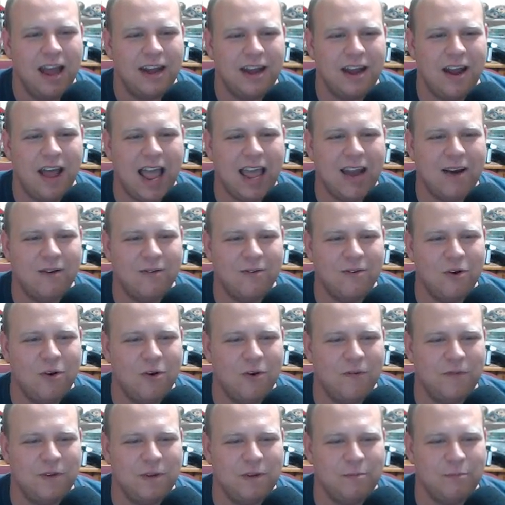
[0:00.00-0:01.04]
No, I don't
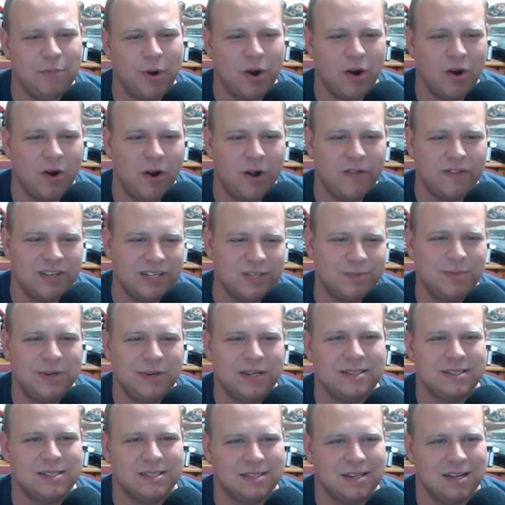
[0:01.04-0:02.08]
know if he burnt all these
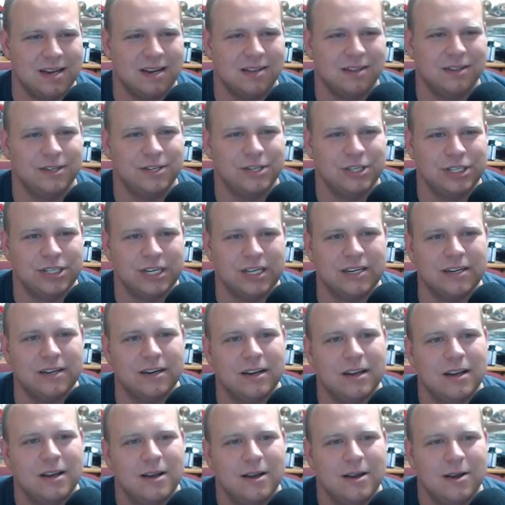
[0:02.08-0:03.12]
pizzas, like, legit.
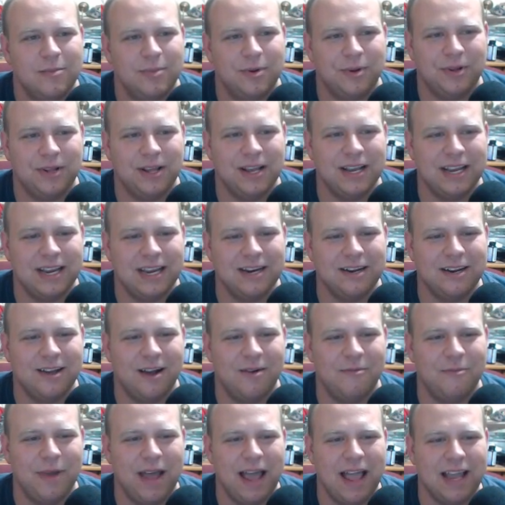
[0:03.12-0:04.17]
But, like, he'd
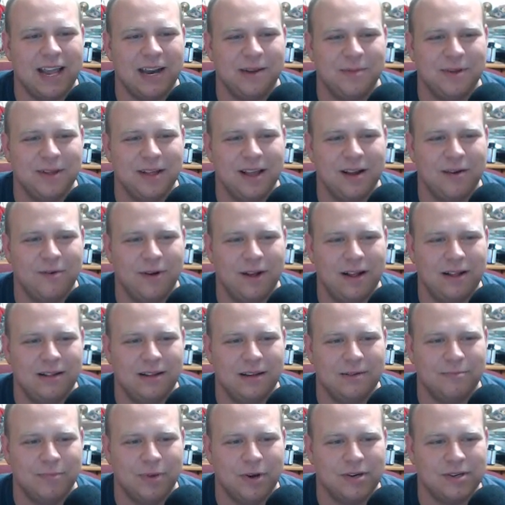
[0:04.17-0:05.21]
come back and be like, well,
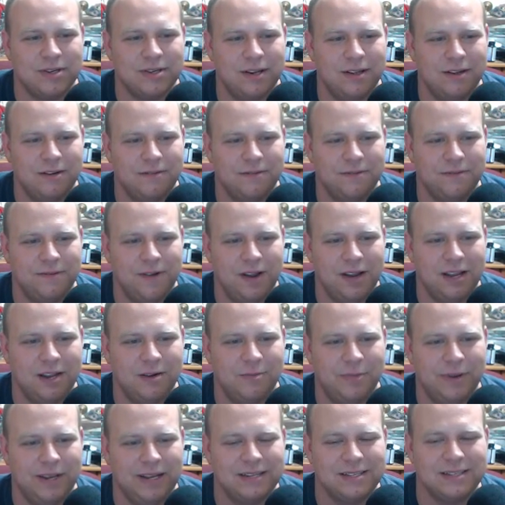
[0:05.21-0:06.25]
I burnt another
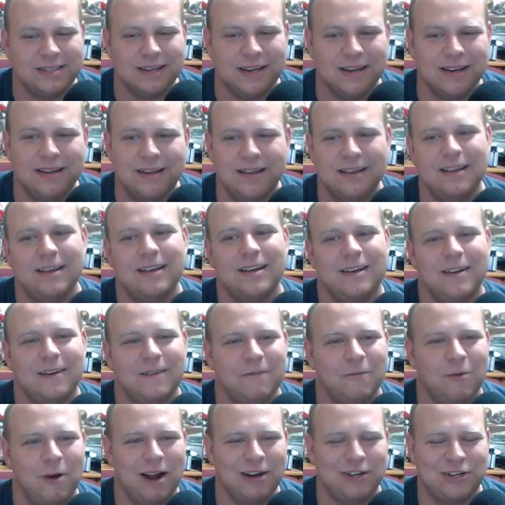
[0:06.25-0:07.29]
fucking pizza
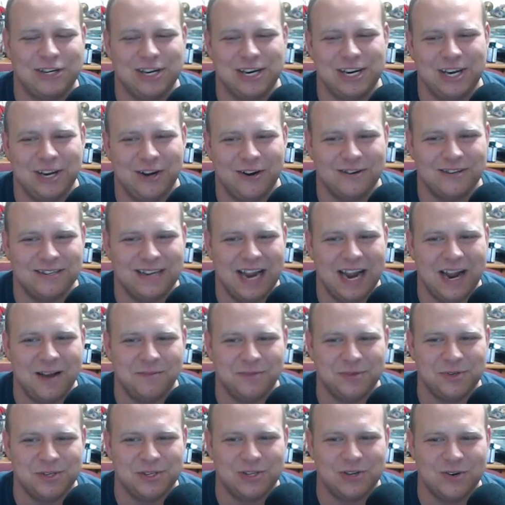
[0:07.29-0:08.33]
watching your
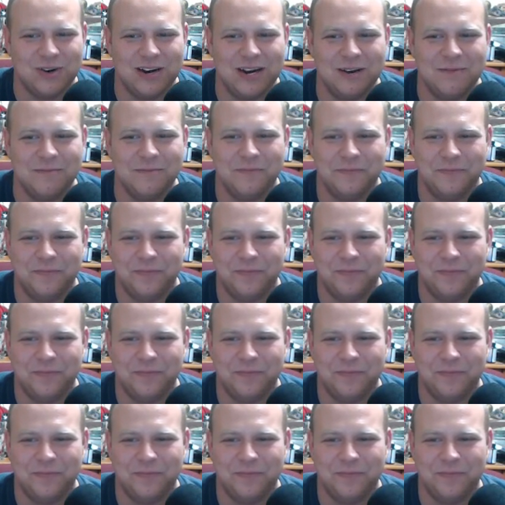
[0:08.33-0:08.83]
damn stream.